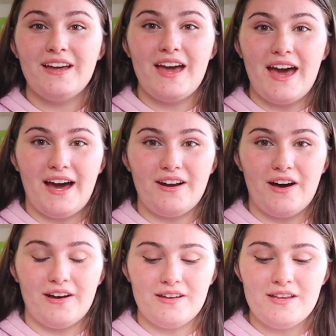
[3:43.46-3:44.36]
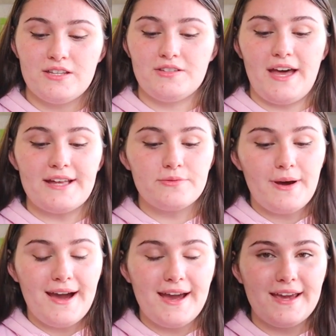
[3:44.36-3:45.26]
at all. So that's
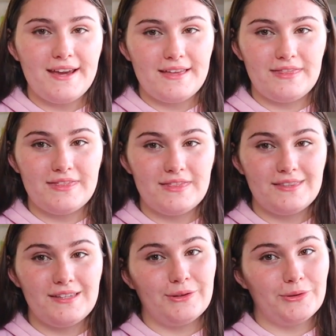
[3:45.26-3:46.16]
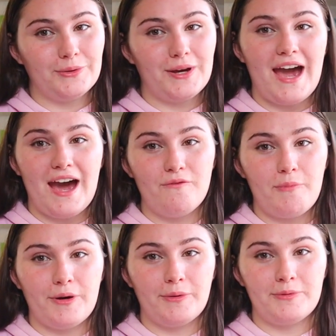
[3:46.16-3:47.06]
why you have
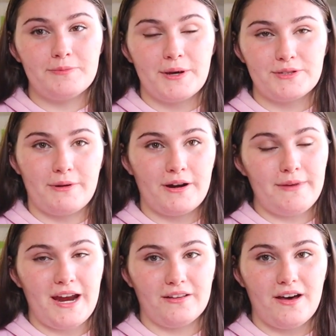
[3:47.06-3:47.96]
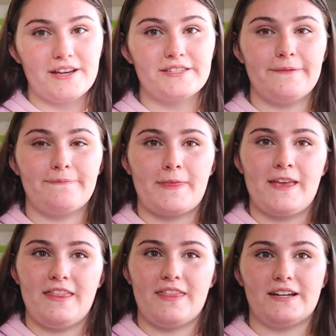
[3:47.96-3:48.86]
postpartum hair loss.
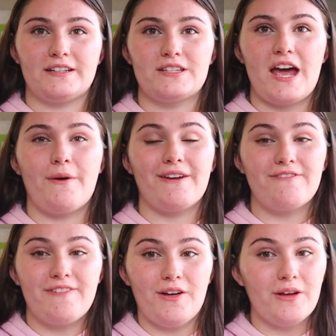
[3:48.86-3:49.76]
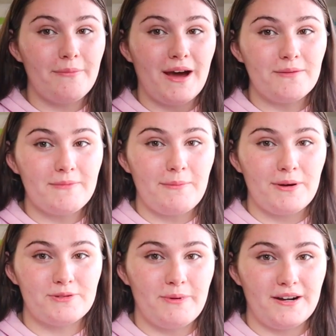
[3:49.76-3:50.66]
That's how I felt about my
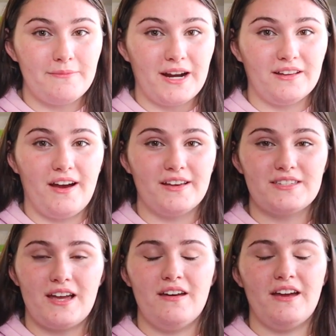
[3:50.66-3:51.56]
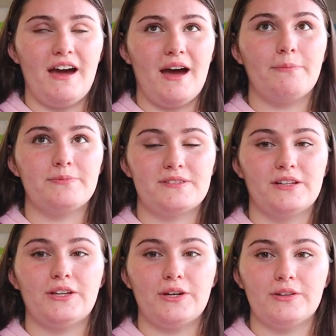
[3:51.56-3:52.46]
postpartum hair loss.
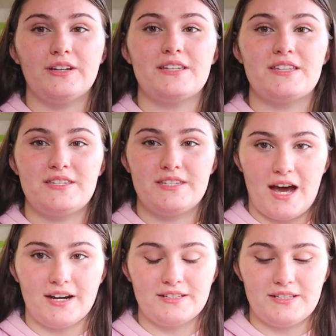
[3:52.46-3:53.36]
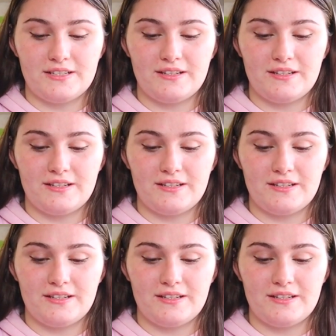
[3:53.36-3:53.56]
Absolutely sucked.